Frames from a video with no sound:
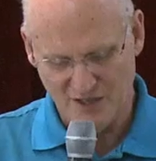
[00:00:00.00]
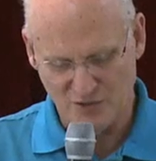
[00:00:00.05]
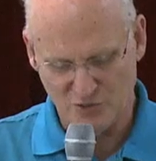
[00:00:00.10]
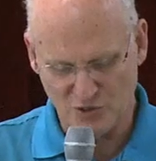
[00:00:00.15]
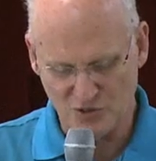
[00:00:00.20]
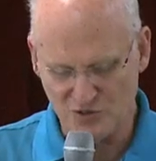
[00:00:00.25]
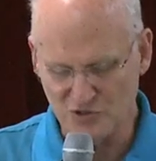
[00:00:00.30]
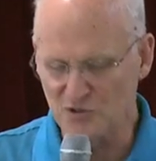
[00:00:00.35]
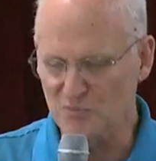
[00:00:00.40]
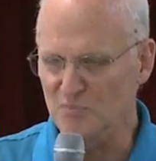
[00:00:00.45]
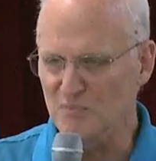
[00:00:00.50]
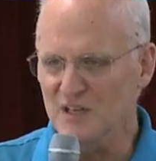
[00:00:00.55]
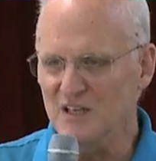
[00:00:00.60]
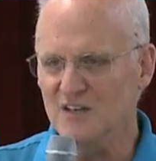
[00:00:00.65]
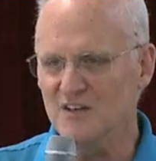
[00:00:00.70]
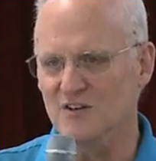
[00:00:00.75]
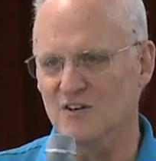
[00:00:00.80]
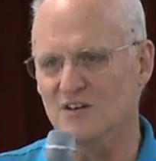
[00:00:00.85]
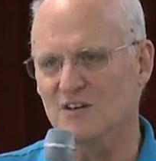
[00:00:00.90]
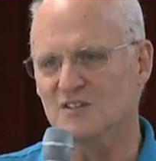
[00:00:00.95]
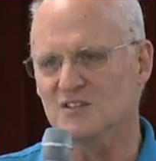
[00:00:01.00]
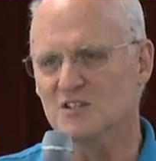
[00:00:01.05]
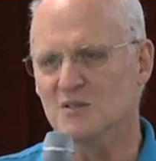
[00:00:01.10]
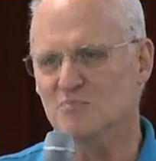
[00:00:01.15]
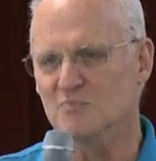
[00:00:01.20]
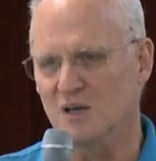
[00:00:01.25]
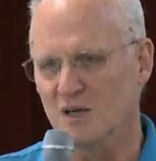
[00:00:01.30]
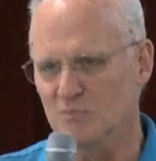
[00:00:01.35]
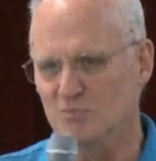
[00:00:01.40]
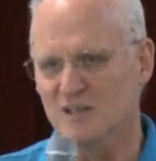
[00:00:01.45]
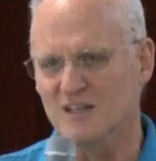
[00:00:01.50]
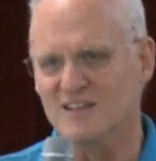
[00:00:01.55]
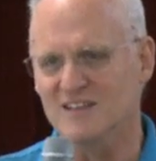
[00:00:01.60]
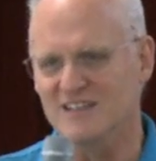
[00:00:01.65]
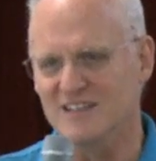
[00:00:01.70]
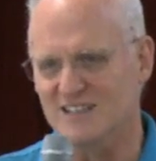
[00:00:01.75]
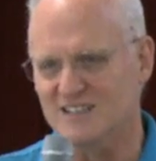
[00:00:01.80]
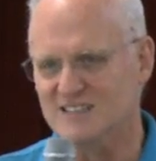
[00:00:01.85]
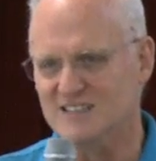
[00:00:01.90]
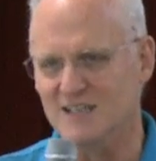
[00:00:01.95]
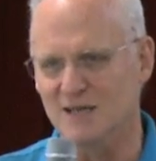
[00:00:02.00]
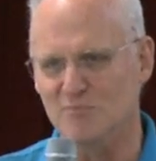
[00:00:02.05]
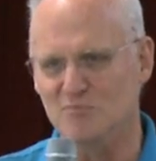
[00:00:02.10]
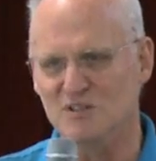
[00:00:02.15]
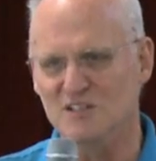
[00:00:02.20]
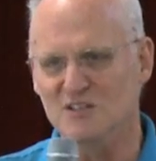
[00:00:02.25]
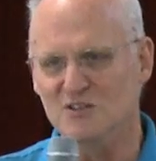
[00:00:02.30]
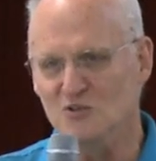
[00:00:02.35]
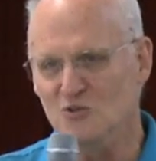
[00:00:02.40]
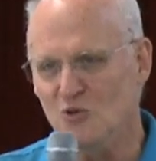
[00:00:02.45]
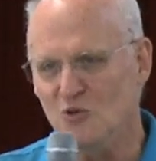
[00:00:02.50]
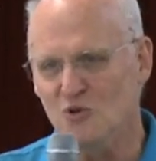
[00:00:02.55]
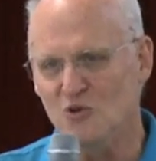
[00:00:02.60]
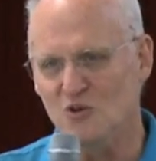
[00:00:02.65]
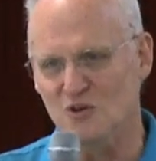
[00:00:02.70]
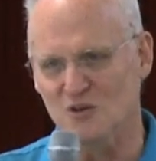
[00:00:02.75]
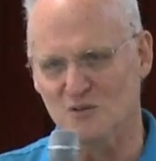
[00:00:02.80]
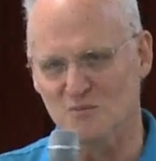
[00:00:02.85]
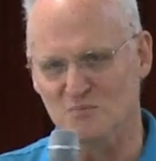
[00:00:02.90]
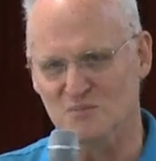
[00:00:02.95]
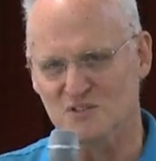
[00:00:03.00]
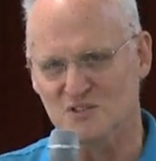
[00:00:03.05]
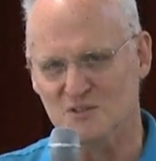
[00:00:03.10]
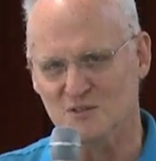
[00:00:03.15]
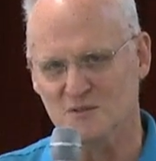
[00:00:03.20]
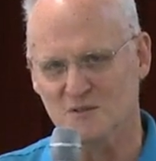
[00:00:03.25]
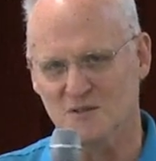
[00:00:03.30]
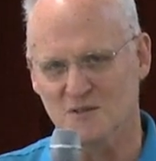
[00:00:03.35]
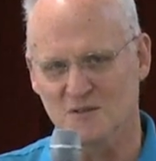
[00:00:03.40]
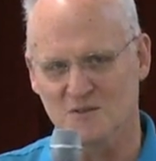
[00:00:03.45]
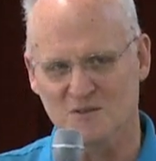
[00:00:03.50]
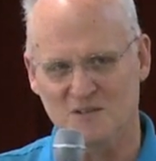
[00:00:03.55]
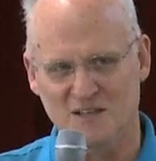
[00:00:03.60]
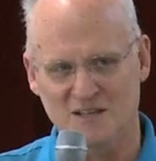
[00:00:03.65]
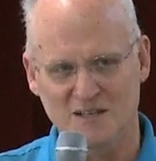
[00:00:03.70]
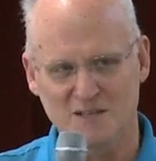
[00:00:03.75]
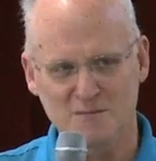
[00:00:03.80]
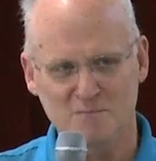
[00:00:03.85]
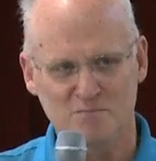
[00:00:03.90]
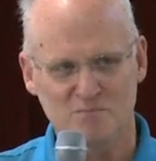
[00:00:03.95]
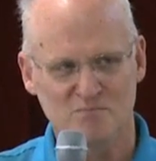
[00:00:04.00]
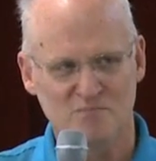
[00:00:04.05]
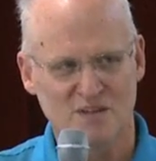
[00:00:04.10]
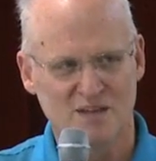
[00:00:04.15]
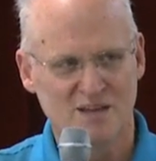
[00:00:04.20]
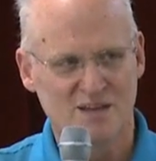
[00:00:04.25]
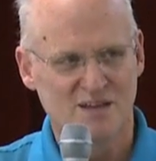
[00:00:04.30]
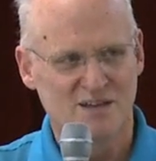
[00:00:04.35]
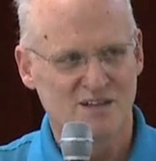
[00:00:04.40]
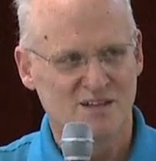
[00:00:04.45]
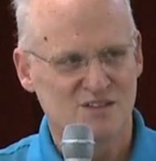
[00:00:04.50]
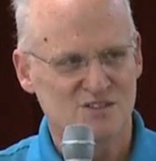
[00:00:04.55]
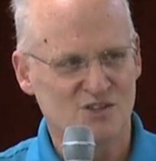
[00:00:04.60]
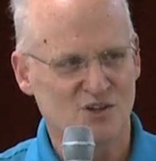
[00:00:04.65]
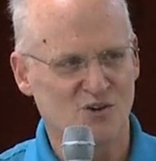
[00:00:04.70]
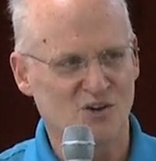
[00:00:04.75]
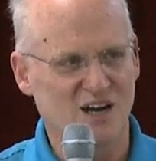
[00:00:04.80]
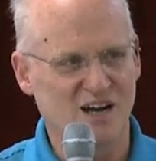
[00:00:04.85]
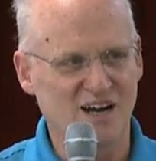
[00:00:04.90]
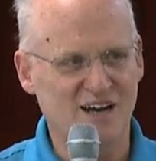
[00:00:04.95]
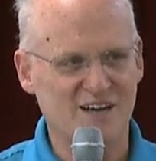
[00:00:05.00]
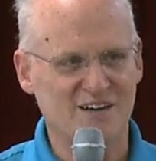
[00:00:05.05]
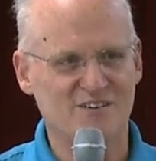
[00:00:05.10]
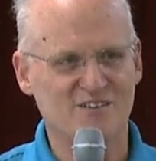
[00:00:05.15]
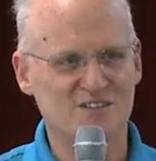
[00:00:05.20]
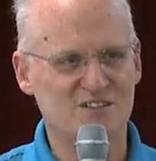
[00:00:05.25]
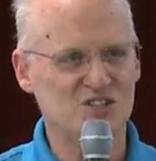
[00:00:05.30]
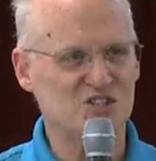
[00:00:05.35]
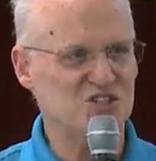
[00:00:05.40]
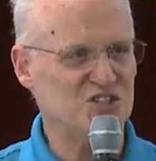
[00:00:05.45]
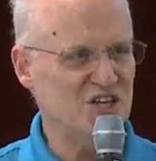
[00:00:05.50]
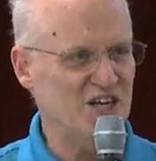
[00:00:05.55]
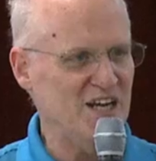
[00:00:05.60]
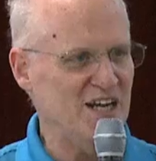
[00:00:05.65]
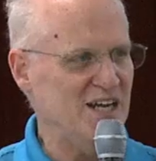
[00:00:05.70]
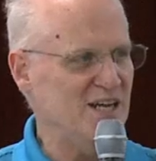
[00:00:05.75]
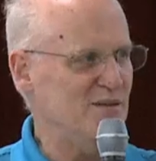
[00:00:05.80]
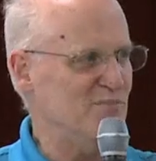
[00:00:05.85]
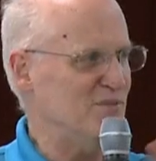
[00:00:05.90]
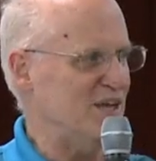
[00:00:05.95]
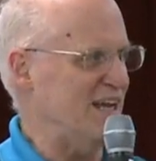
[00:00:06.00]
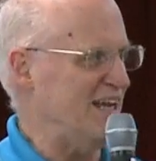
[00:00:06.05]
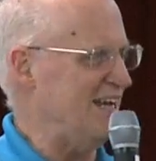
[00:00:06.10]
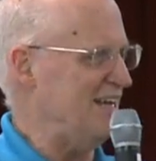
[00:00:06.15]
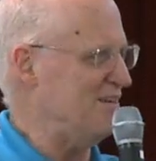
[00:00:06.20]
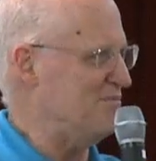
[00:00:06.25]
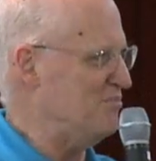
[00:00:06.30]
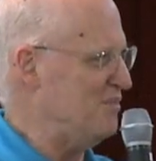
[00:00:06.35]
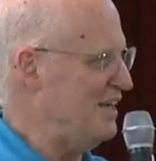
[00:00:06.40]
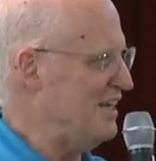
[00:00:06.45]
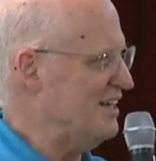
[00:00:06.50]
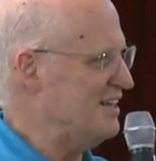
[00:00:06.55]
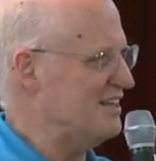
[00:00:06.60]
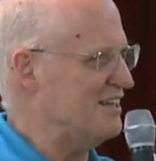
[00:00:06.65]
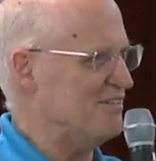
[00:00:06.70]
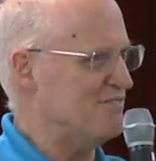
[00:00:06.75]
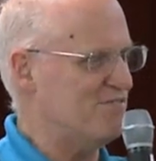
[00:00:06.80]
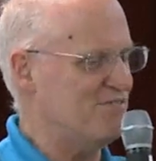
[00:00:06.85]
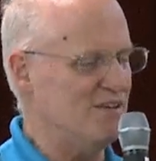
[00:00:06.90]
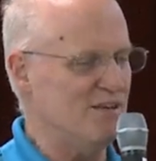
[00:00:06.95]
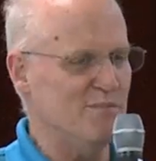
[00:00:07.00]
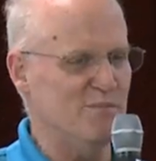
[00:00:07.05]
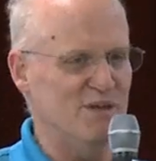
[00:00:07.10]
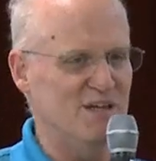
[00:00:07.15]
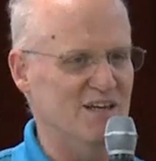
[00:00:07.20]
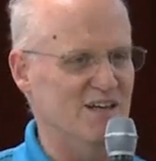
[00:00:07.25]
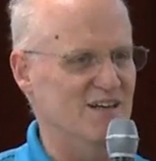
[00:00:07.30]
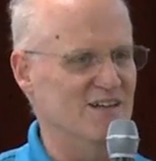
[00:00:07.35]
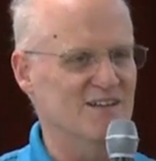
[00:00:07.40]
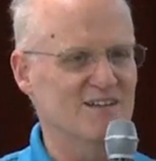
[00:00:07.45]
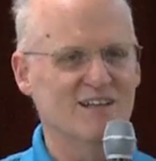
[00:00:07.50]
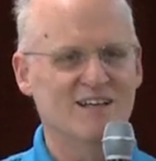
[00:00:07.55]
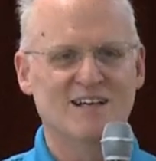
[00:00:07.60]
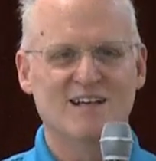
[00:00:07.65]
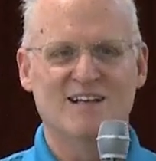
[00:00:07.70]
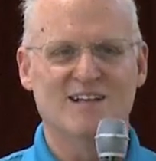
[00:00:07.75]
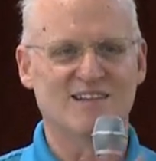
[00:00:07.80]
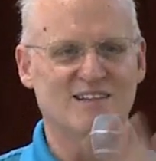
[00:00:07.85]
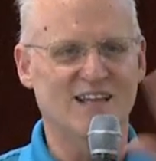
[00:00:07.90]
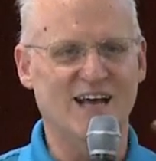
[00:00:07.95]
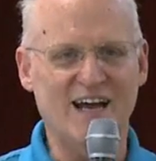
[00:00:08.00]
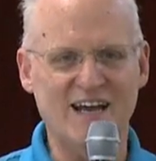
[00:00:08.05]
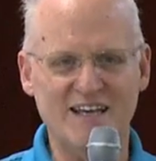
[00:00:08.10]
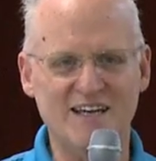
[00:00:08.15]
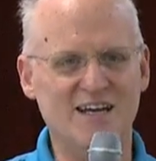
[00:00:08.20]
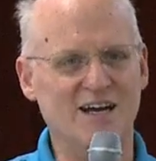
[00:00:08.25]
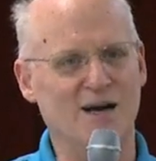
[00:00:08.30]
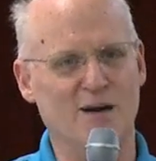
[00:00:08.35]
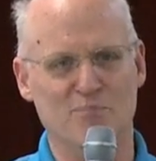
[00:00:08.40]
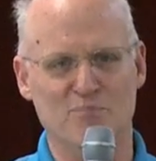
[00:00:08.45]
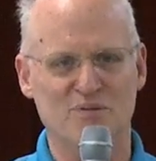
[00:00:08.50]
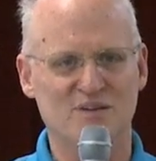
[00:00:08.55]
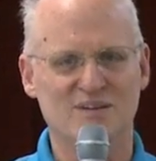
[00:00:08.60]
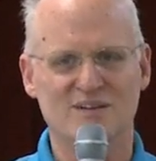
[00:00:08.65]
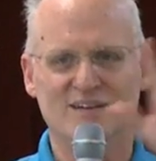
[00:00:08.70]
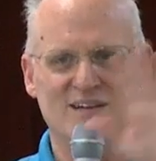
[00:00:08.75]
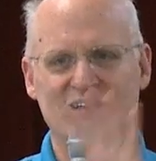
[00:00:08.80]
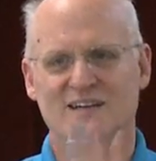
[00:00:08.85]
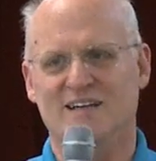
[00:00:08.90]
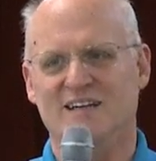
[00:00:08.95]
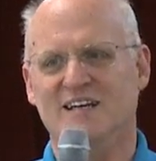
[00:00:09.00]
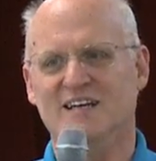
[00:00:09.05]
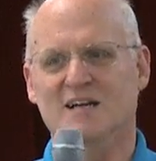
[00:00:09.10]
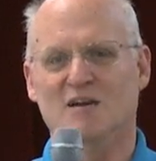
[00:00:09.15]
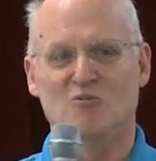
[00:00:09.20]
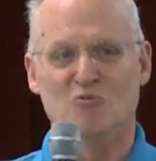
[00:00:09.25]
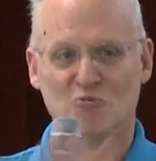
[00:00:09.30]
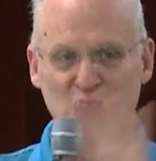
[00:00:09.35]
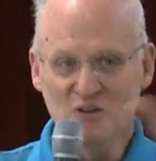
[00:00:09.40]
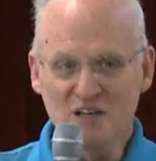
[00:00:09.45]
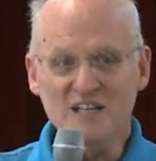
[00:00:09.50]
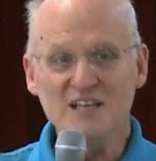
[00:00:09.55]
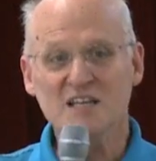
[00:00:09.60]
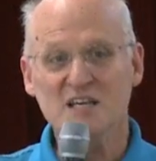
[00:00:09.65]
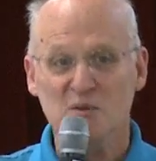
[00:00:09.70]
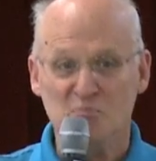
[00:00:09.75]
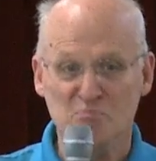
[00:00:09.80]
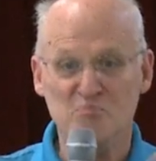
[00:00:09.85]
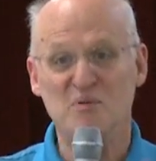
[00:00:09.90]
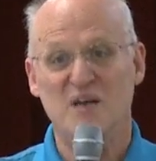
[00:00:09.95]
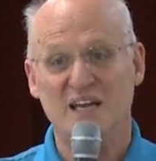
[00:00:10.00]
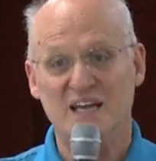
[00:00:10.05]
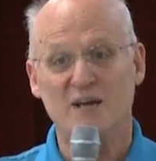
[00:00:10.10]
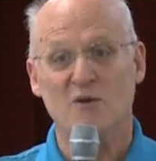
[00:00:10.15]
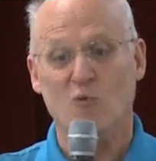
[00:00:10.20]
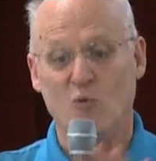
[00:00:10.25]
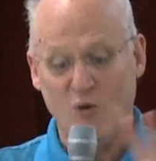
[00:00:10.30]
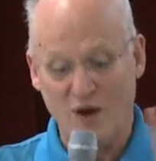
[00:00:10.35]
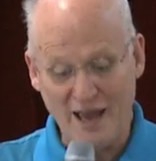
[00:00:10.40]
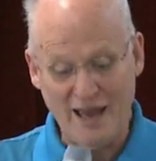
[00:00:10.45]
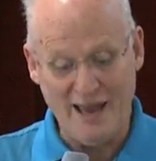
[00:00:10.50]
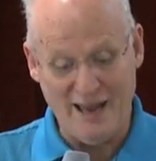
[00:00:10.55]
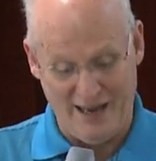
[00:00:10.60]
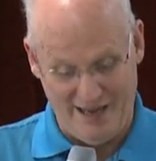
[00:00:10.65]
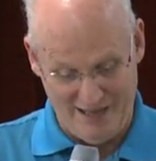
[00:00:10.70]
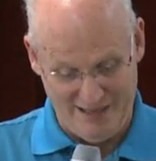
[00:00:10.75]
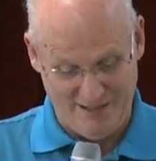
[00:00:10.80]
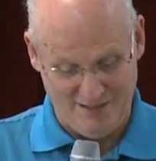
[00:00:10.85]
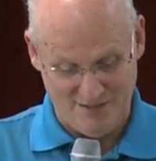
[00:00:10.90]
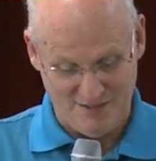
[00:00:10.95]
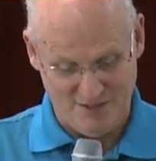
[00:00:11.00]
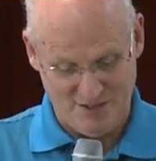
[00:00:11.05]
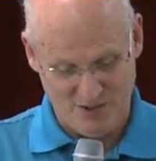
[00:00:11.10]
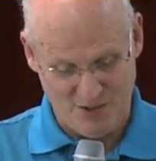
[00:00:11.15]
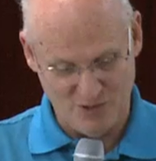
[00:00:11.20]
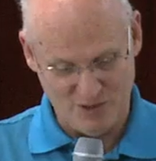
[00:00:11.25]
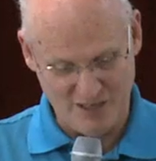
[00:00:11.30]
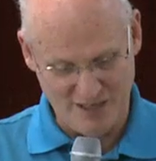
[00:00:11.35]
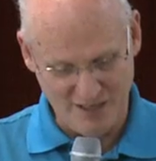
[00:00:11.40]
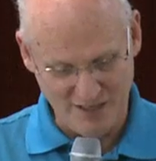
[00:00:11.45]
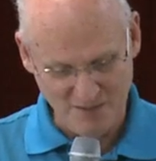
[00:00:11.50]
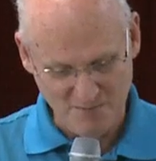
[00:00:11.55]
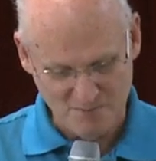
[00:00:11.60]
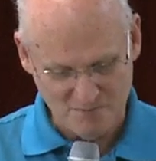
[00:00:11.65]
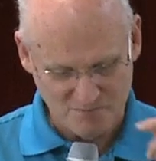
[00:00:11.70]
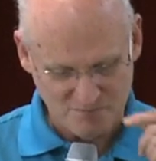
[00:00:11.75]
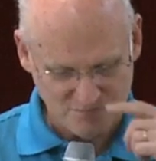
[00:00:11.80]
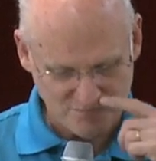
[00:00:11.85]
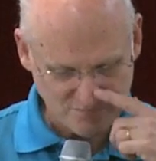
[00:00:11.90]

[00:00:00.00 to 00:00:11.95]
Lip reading: or your demeanor to publicly accepted norms. Okay? So honor and shame and male and female line up in a really big way. Okay?